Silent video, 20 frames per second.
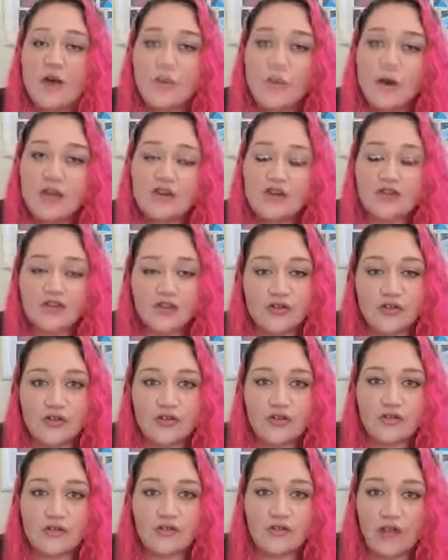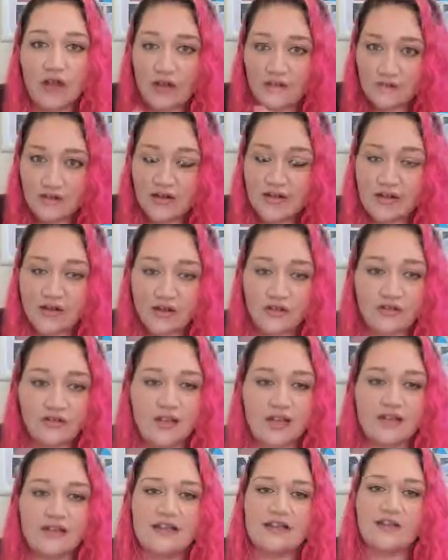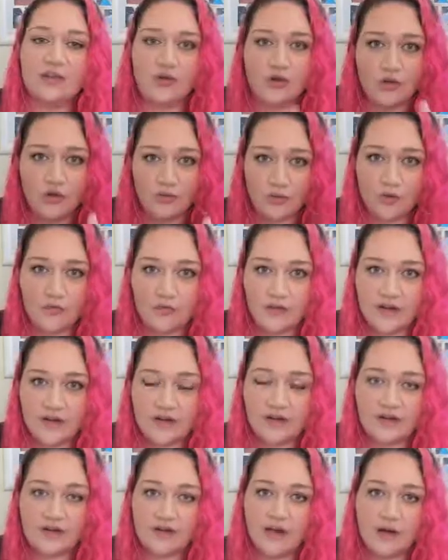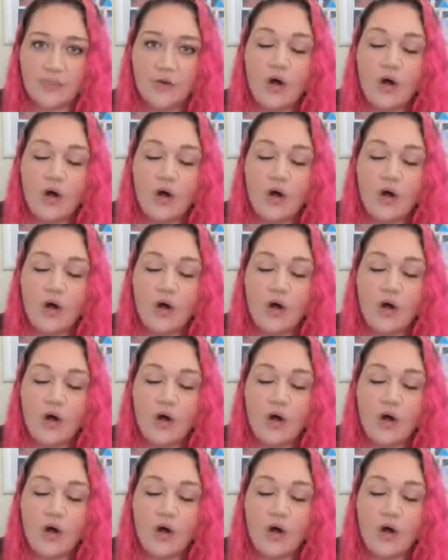When you do live videos like this or you put videos up,